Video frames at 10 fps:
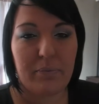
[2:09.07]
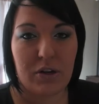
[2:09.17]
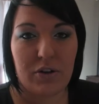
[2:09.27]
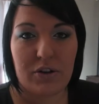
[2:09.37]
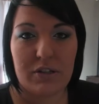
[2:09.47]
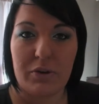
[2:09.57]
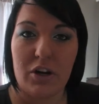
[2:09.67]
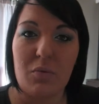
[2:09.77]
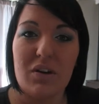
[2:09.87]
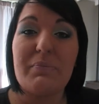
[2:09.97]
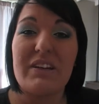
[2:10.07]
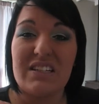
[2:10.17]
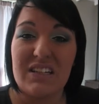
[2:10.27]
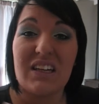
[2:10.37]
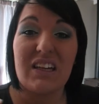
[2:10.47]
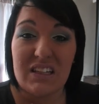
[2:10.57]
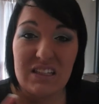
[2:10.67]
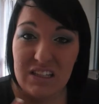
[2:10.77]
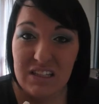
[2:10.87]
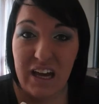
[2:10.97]
Because we don't want to be digging
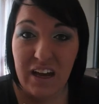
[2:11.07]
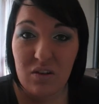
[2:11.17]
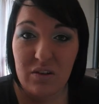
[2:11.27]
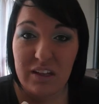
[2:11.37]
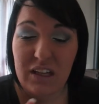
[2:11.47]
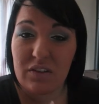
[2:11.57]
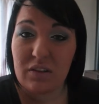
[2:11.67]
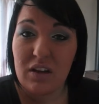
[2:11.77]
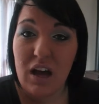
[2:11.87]
into the nail and leaving